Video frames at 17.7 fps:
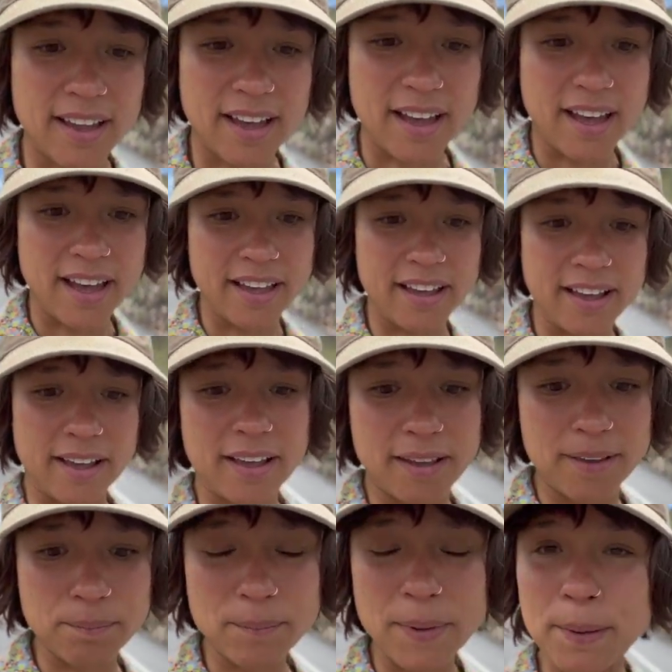
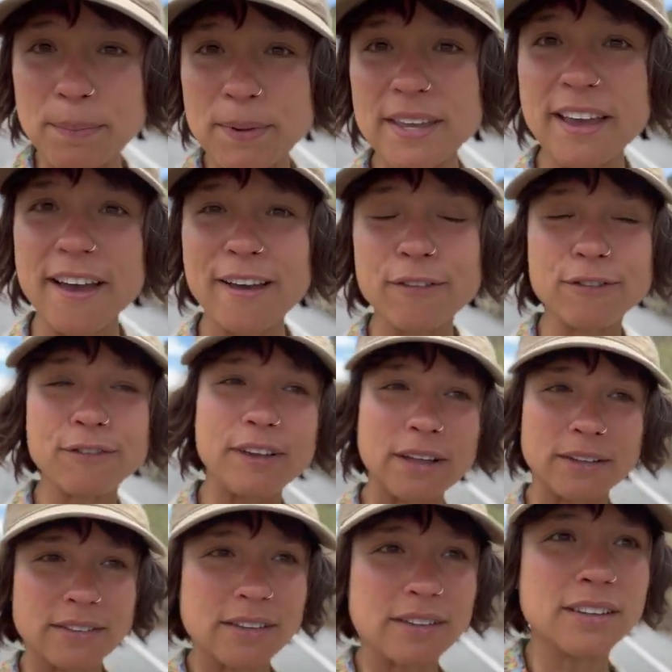I maybe have
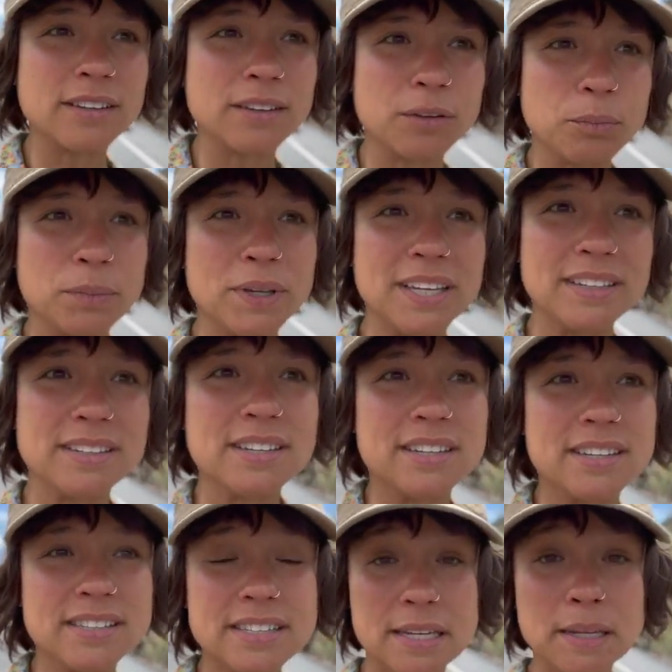felt a little bit
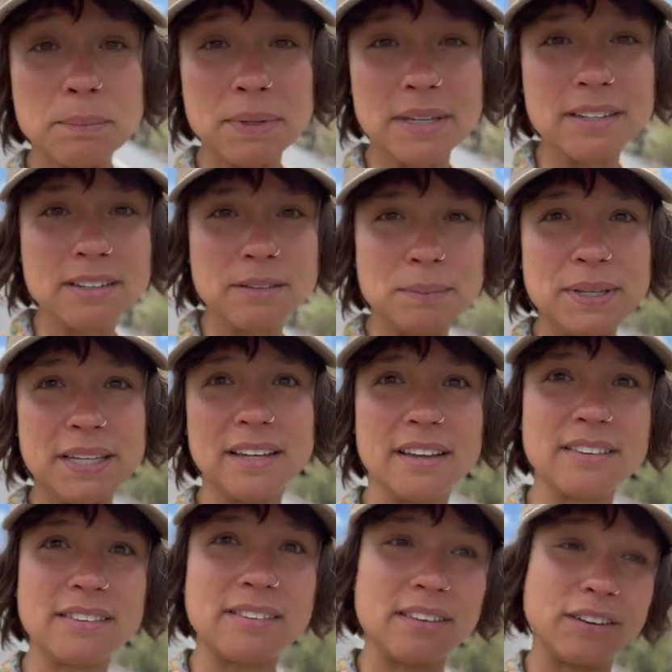timid
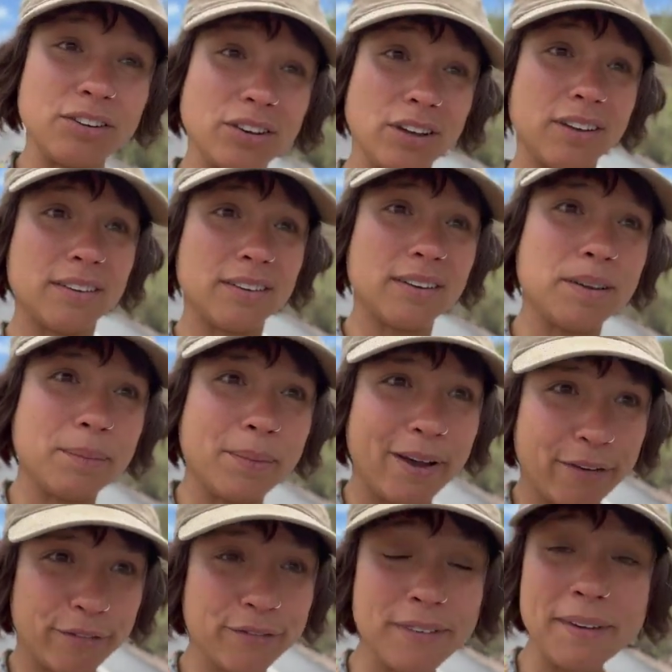because they're not
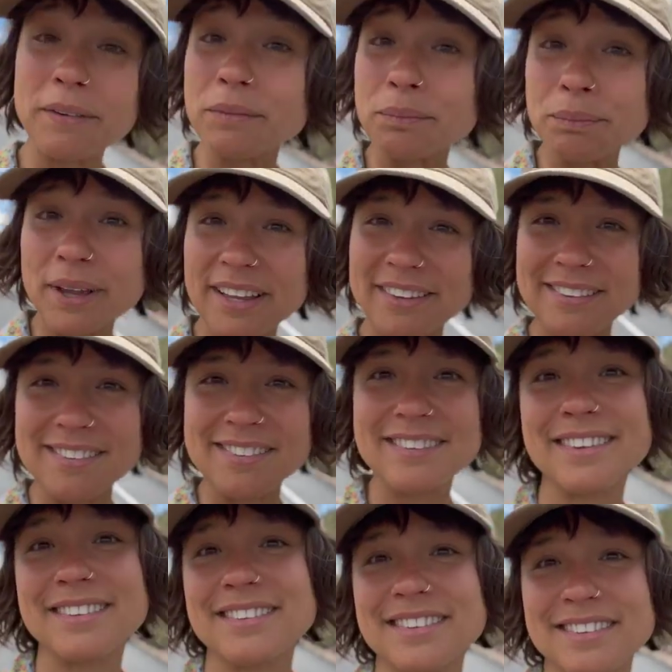about fountain pens
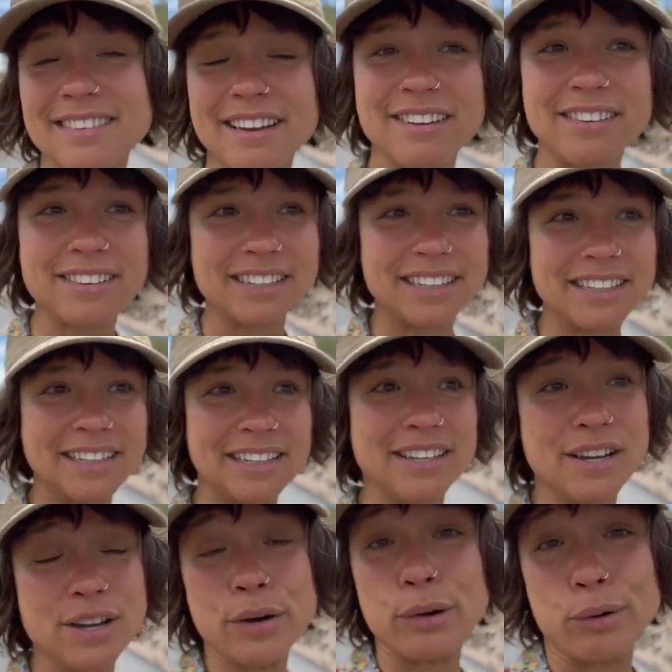necessarily
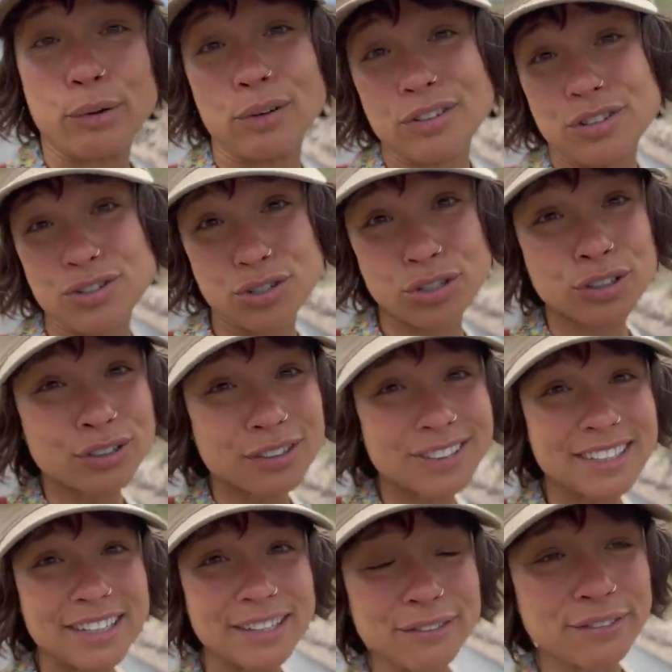or
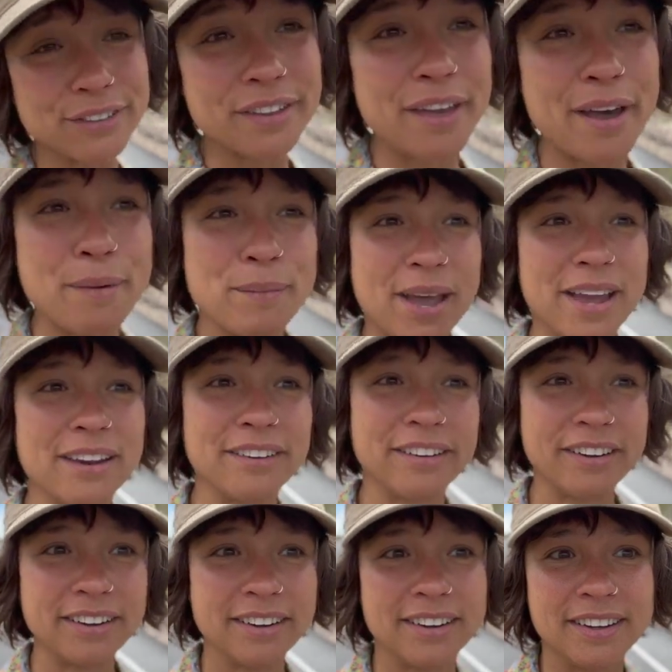journaling for that
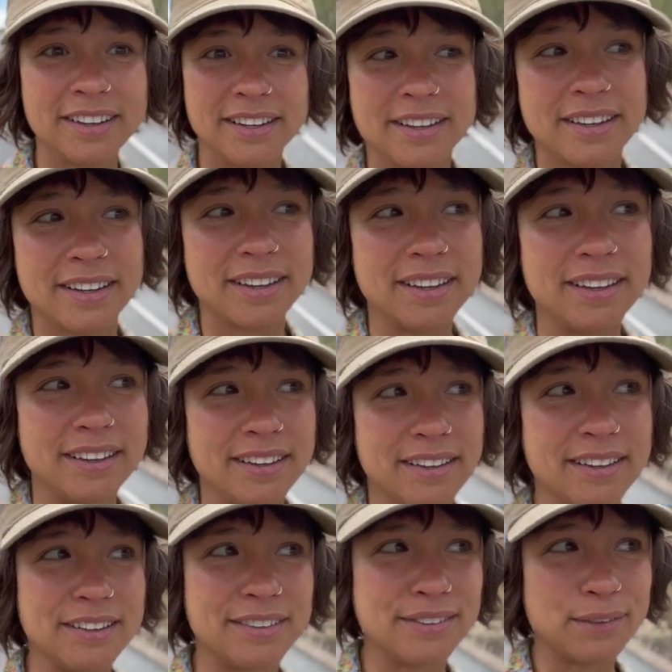matter.
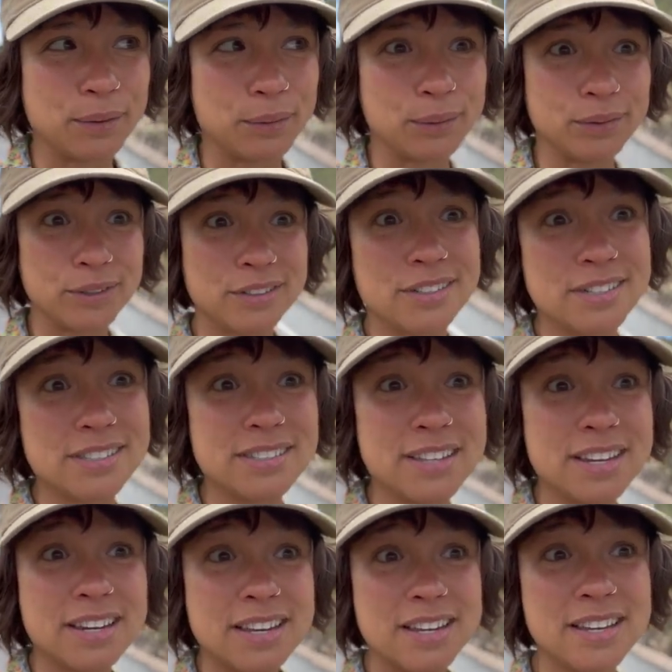Uh, so we're just
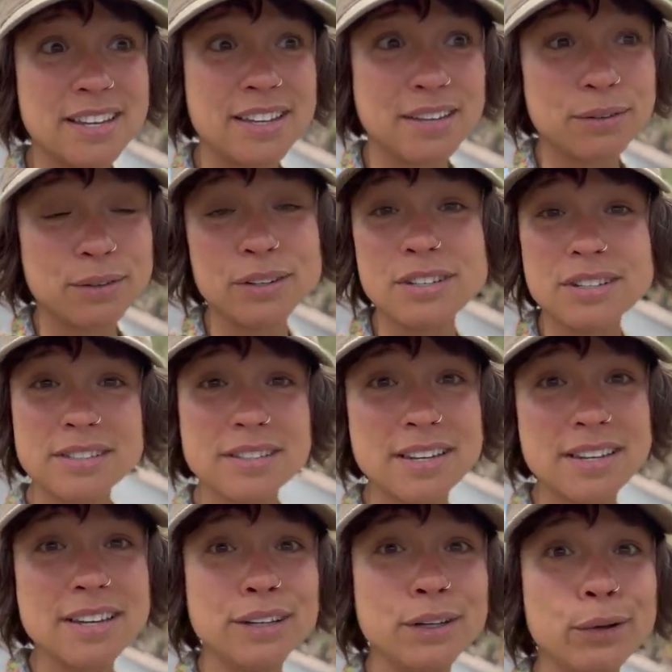gonna we're just
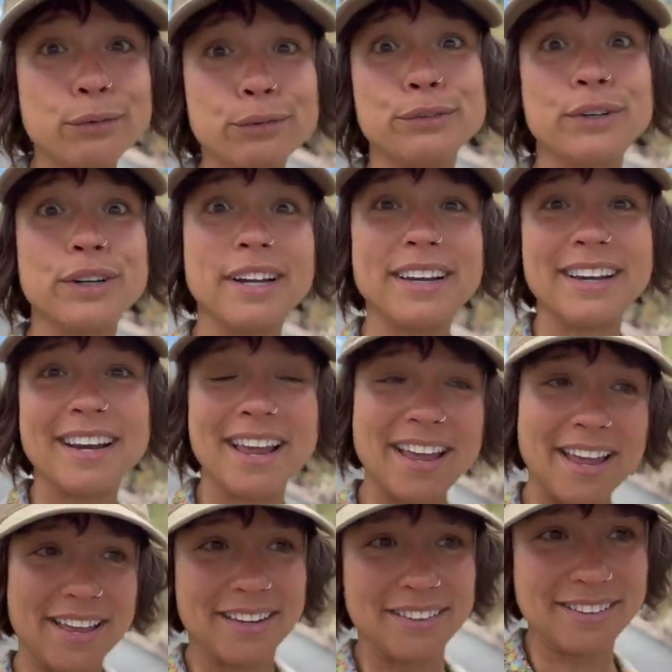gonna go for it
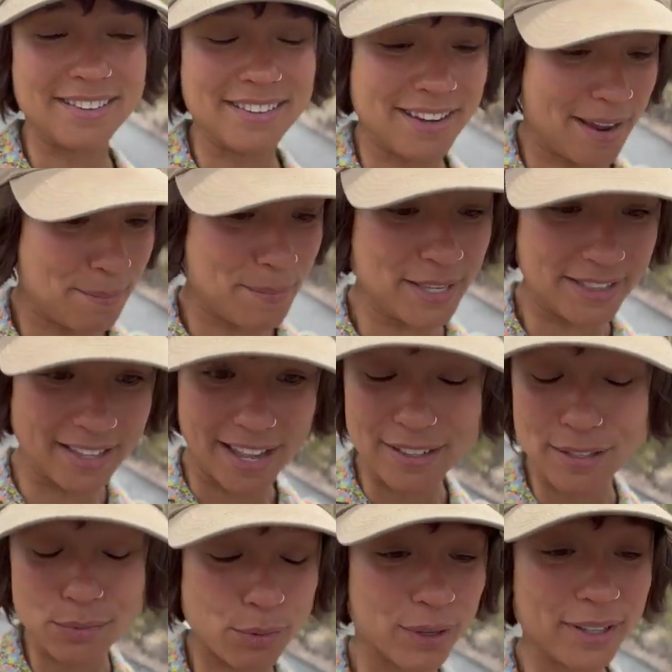and I mean
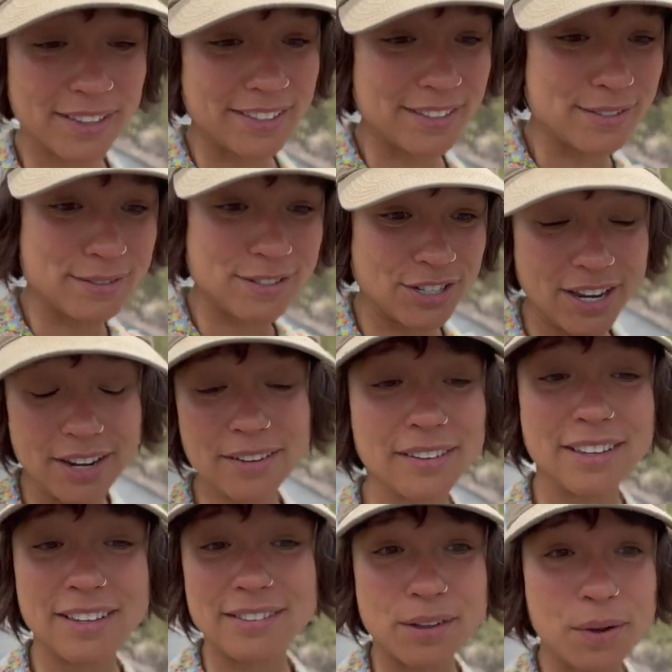that's what this
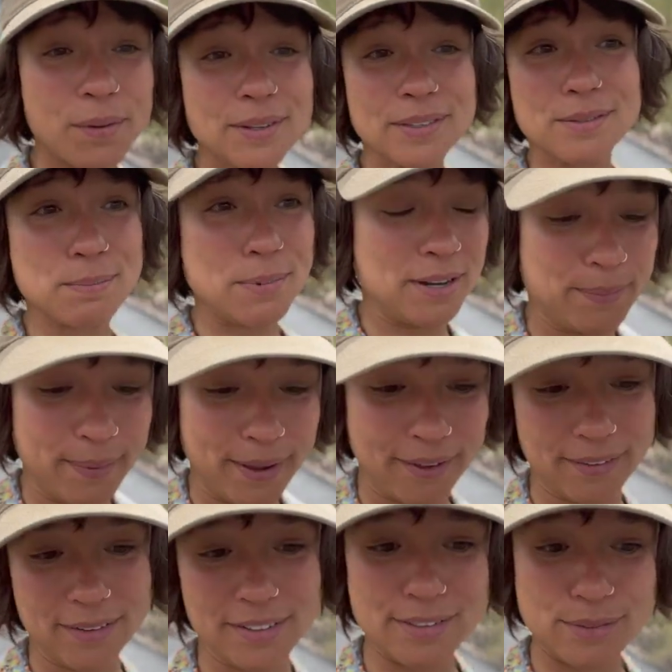channel has always been
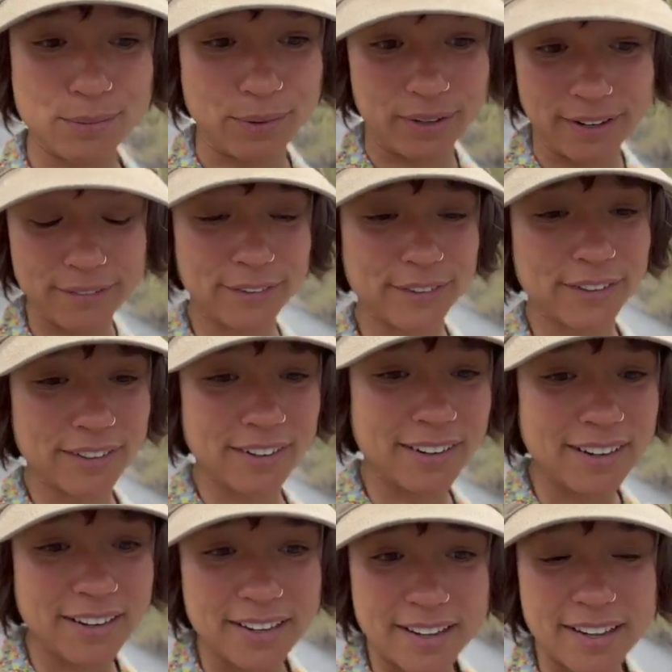about it's whatever
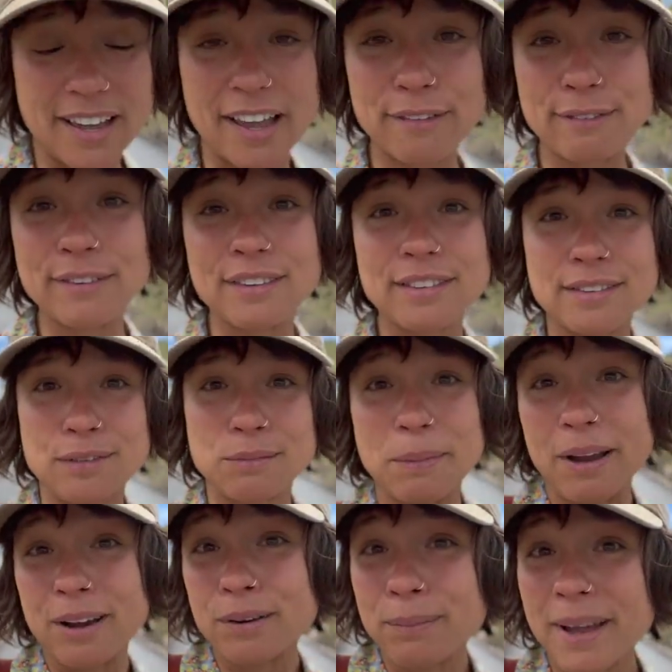I feel
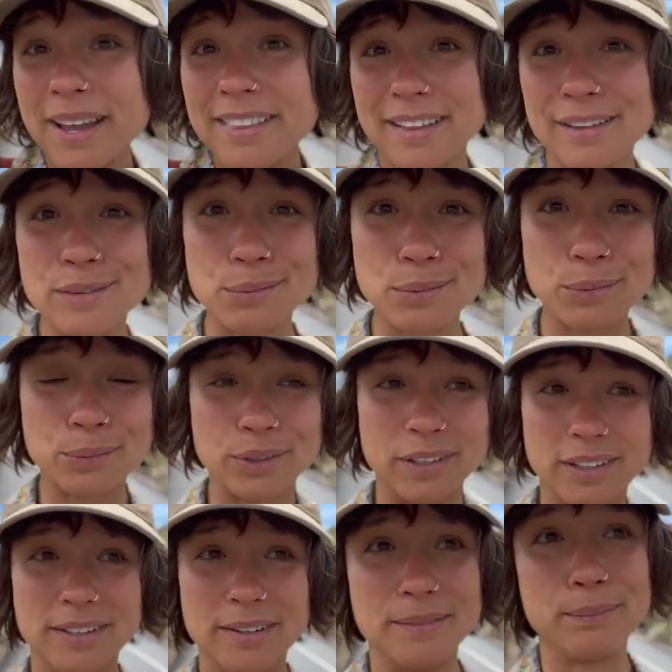inspired by that's what we're
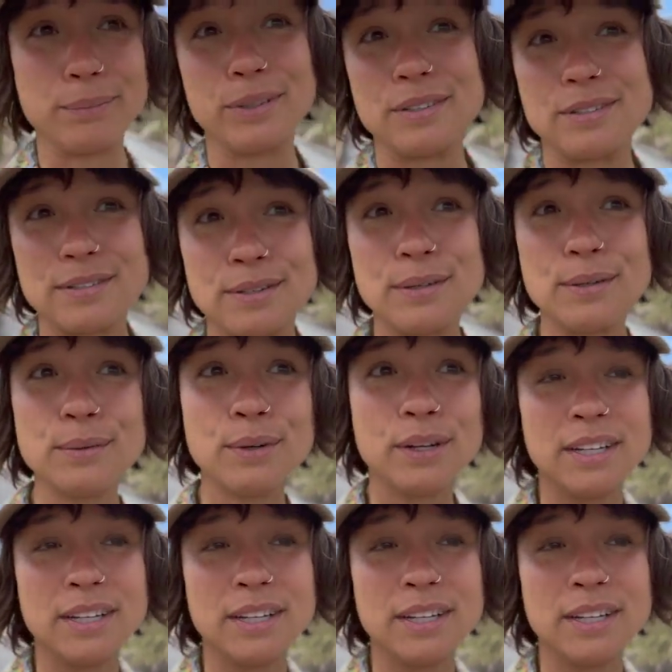gonna pursue